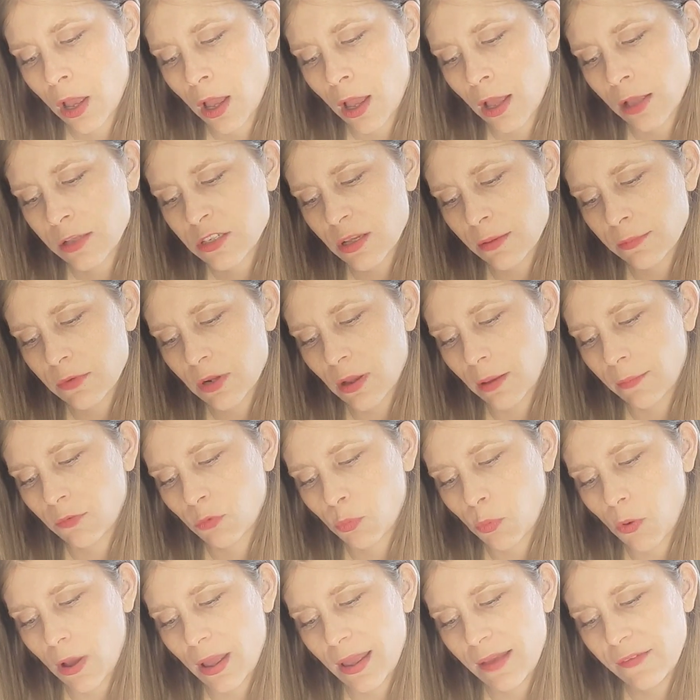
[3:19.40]
Sometimes
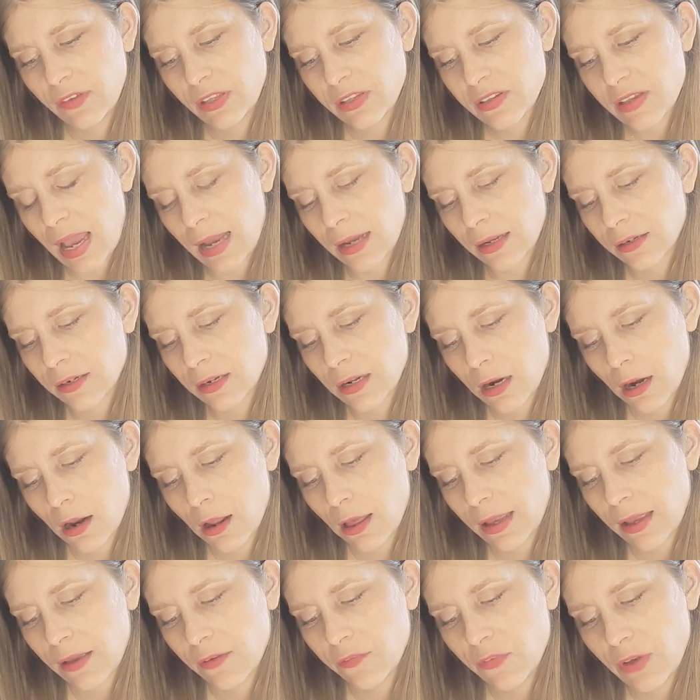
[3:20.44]
Y if it's acting
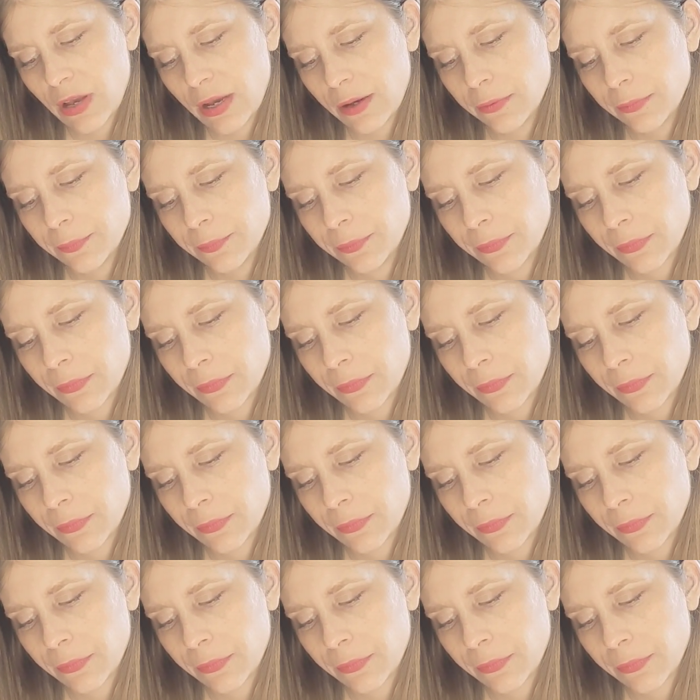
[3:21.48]
like a vowel.